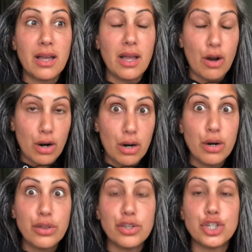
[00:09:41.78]

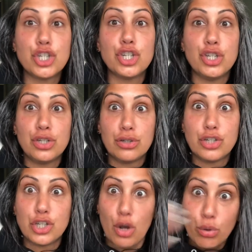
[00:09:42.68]
Earth
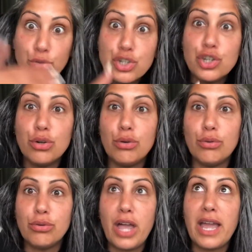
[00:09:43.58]
showed
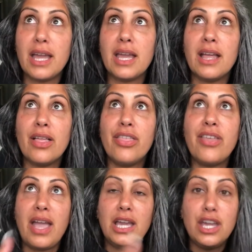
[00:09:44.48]
you like,
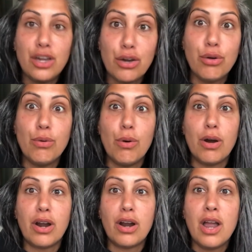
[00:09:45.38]
thank you,
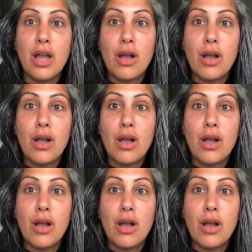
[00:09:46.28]
or,